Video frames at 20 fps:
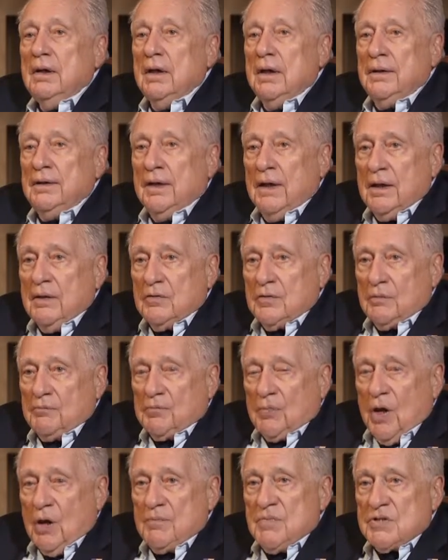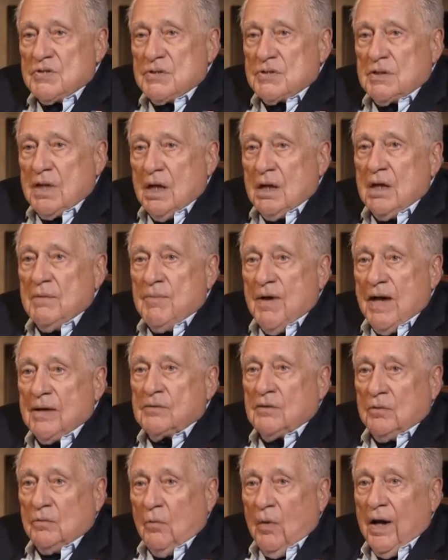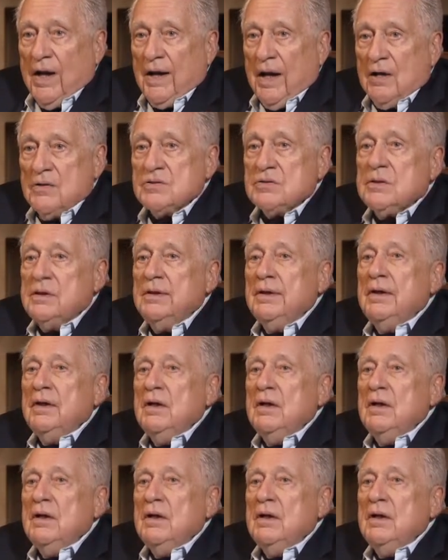and then brought Mrs. Kennedy back to the White House